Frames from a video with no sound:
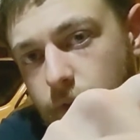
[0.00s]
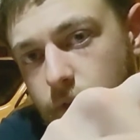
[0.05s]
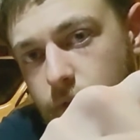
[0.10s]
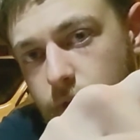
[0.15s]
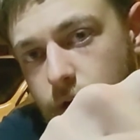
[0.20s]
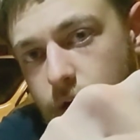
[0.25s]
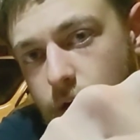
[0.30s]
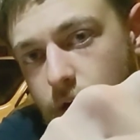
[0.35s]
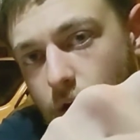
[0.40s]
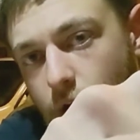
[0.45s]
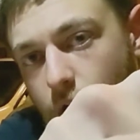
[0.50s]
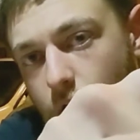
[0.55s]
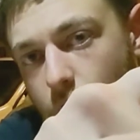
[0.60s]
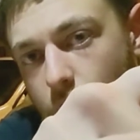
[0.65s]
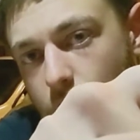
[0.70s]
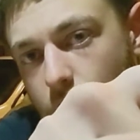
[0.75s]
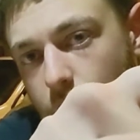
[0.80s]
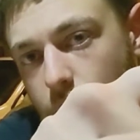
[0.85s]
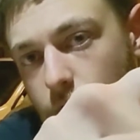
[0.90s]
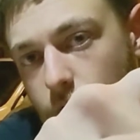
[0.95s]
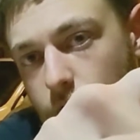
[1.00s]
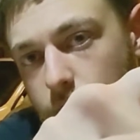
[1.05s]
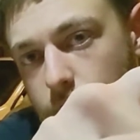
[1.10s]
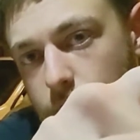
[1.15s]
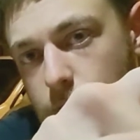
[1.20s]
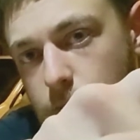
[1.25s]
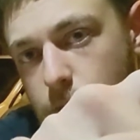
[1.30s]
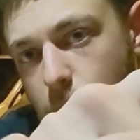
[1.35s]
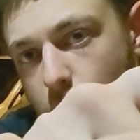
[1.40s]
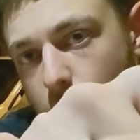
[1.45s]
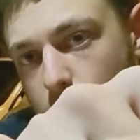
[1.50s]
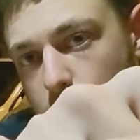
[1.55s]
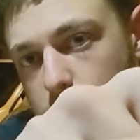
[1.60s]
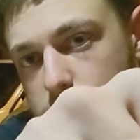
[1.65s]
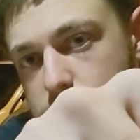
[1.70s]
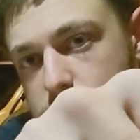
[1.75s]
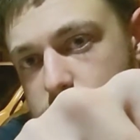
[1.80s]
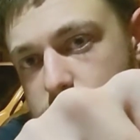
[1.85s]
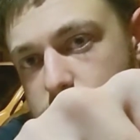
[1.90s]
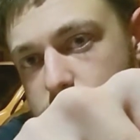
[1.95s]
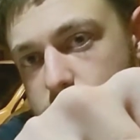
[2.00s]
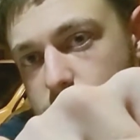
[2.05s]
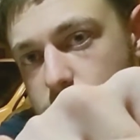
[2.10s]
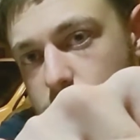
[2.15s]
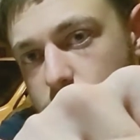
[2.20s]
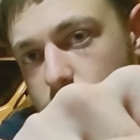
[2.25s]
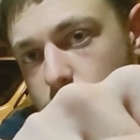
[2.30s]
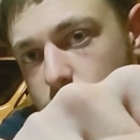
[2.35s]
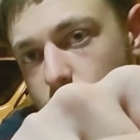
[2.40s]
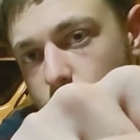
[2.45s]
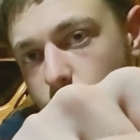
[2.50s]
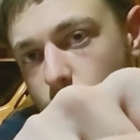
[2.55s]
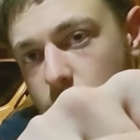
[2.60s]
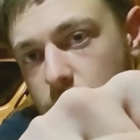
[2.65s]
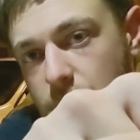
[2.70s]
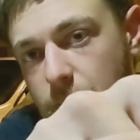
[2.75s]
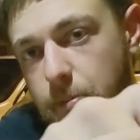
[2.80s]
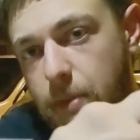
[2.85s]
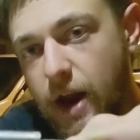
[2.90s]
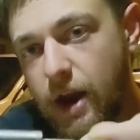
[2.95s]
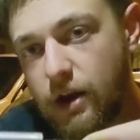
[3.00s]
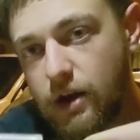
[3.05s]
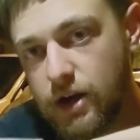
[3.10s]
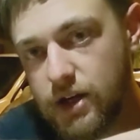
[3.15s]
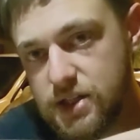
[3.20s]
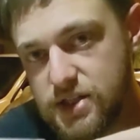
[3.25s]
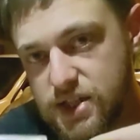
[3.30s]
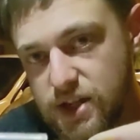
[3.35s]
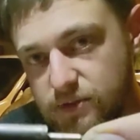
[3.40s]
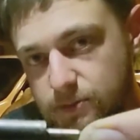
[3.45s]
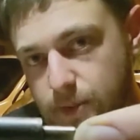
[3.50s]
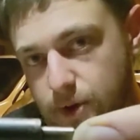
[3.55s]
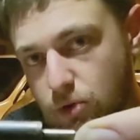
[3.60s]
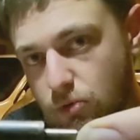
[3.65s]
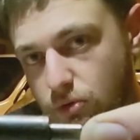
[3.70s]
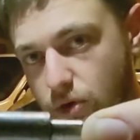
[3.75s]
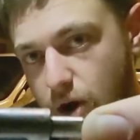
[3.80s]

there are little marks where the bearings have been